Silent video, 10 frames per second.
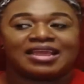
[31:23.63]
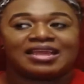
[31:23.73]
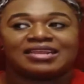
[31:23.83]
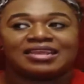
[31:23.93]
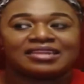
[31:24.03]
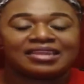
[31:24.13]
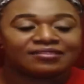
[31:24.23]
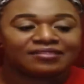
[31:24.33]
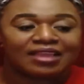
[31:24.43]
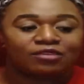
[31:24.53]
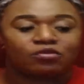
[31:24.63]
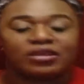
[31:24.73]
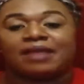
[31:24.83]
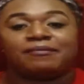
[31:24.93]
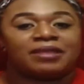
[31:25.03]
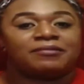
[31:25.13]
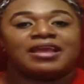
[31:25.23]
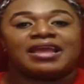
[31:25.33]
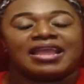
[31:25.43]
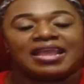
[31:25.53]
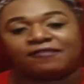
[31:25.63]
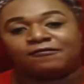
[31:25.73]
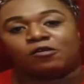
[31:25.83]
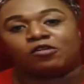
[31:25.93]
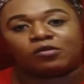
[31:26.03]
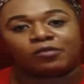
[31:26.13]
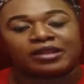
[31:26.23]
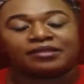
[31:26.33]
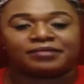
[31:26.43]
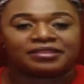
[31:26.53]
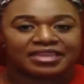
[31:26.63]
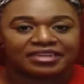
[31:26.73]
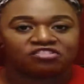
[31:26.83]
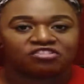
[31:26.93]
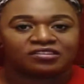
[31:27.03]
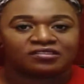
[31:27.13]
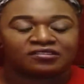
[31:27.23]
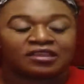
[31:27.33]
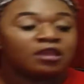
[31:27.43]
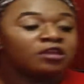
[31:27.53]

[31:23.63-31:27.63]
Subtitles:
And then it's like you get maybe a handful of recommendations.